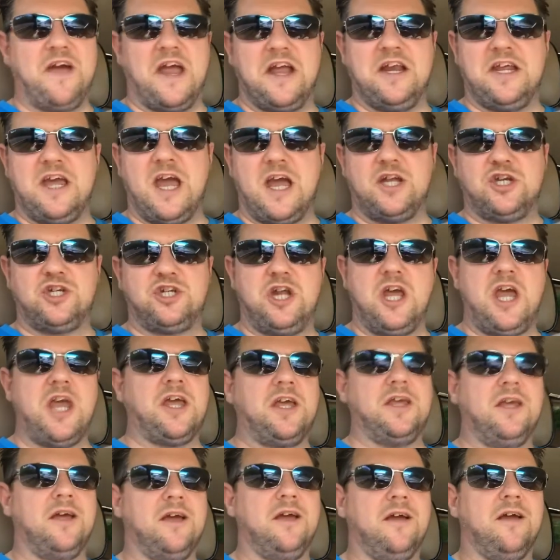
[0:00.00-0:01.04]

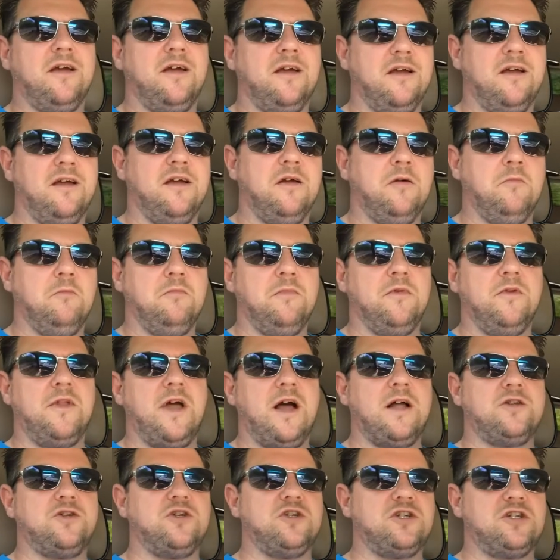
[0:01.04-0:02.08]
ADHD, but
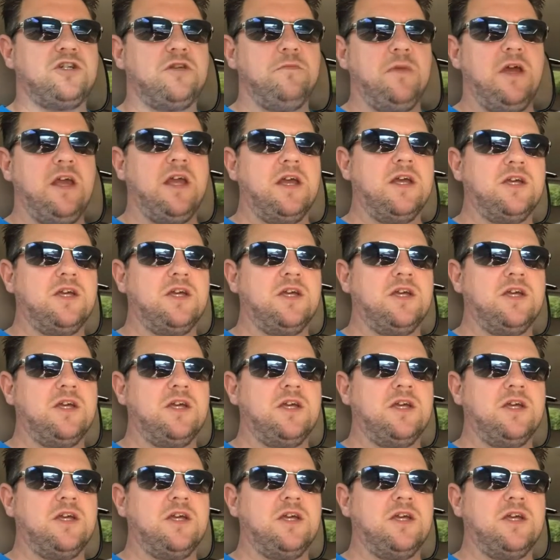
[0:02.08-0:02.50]
that just to me